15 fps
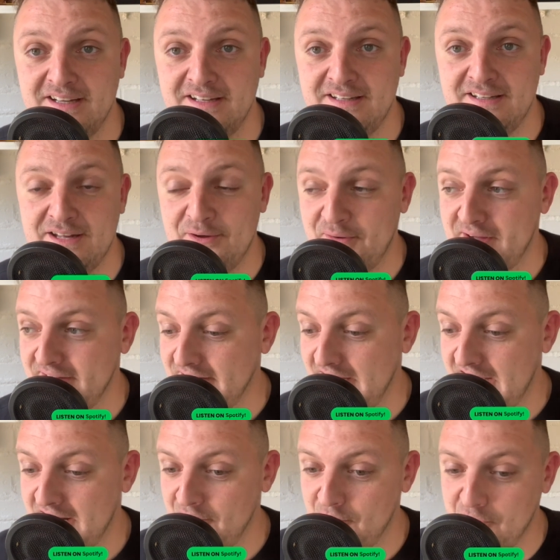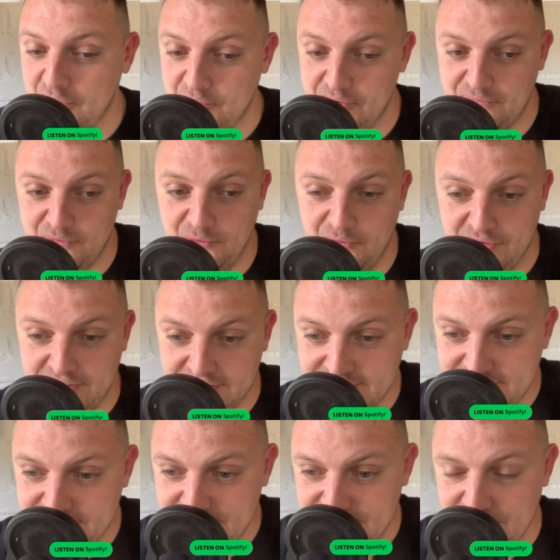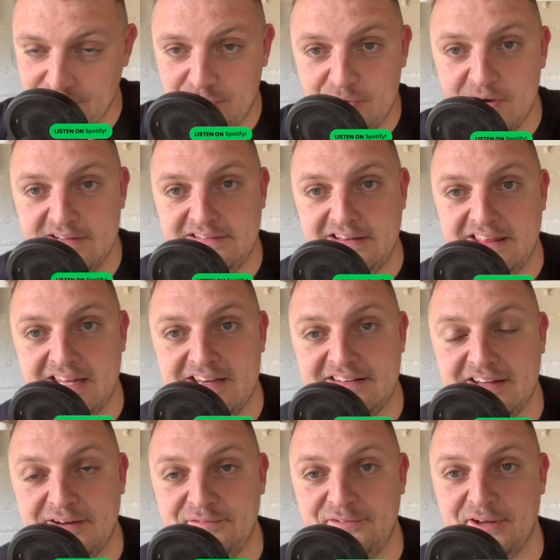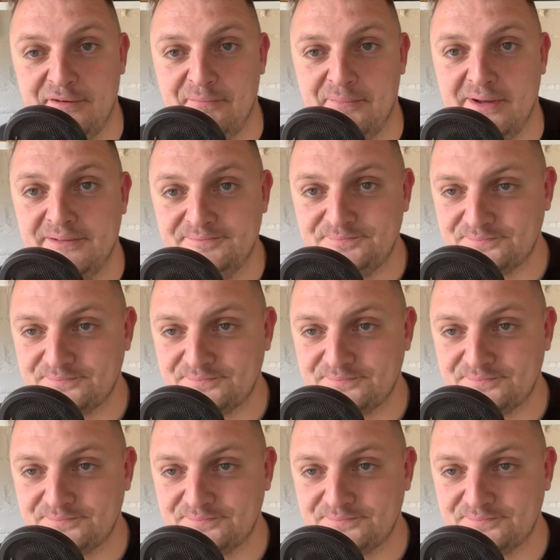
And I won't go over all the, crazy things that I've done, but